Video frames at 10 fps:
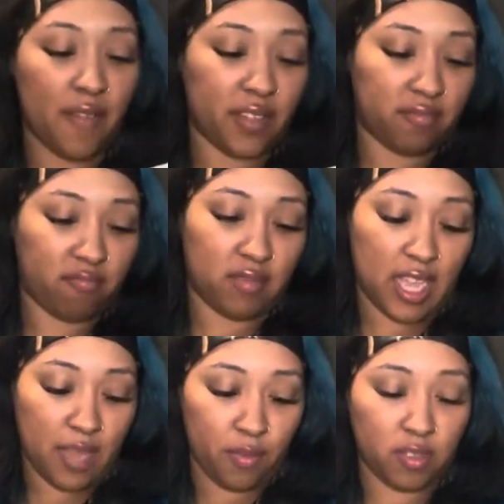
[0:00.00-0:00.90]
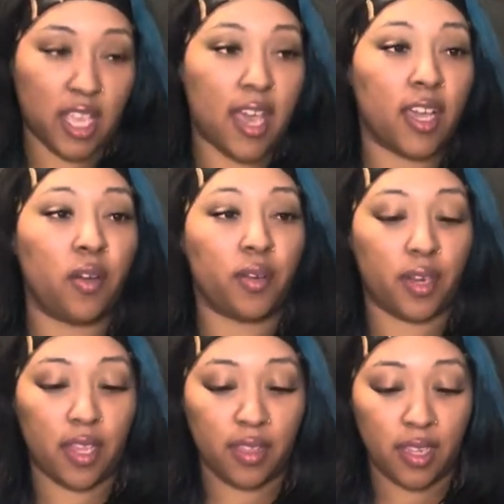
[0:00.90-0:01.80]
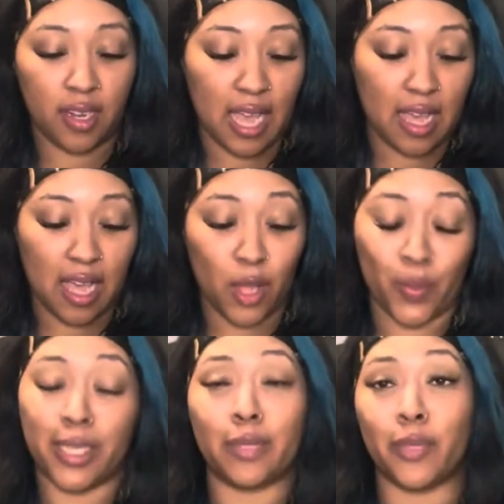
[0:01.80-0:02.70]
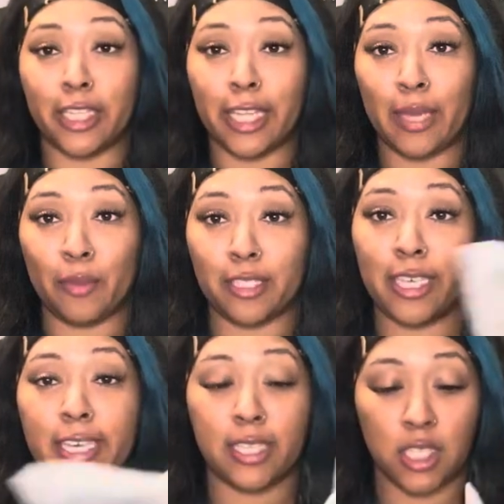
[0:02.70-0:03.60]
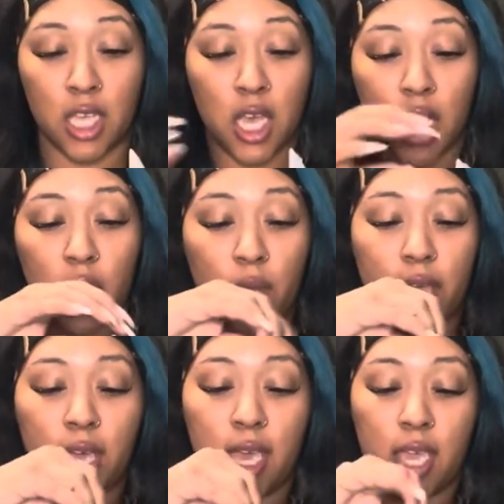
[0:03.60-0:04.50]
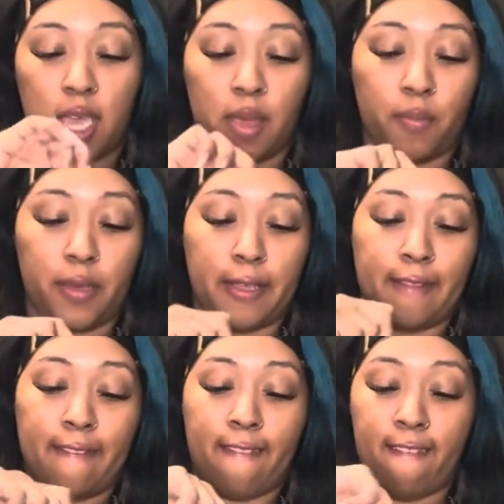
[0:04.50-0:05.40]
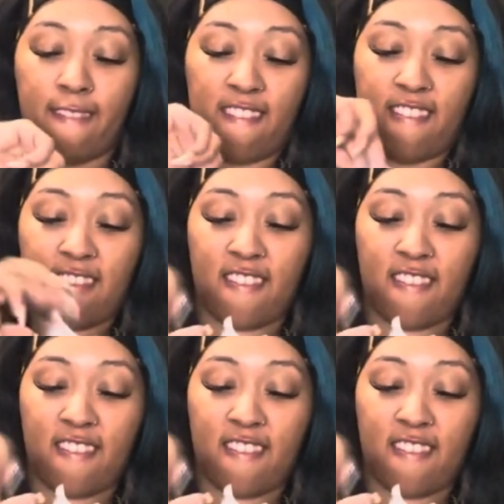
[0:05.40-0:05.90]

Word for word: have a label tag on or nothing. I, will read what the label says okay? But, mm,